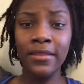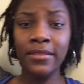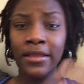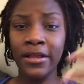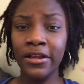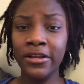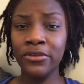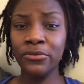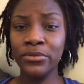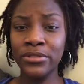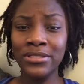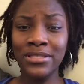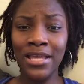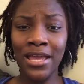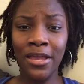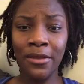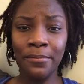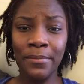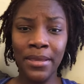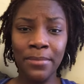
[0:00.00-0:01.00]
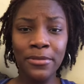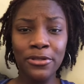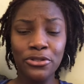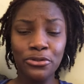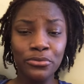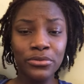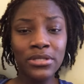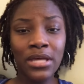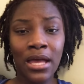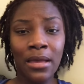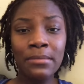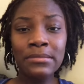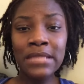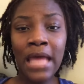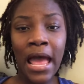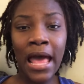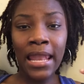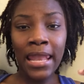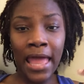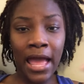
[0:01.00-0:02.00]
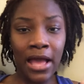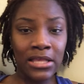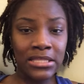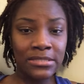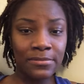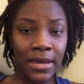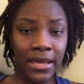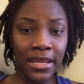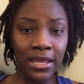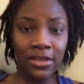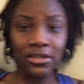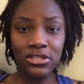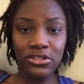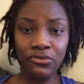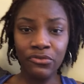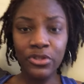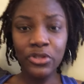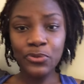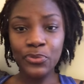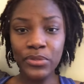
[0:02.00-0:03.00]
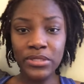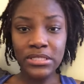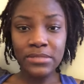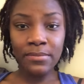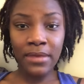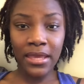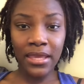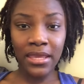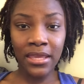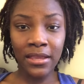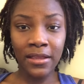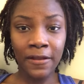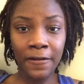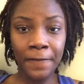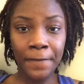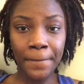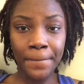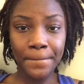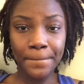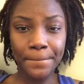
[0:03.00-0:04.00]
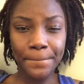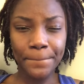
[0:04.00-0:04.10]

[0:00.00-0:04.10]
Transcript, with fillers: There was like maybe two times I allowed somebody else to retwist my hair.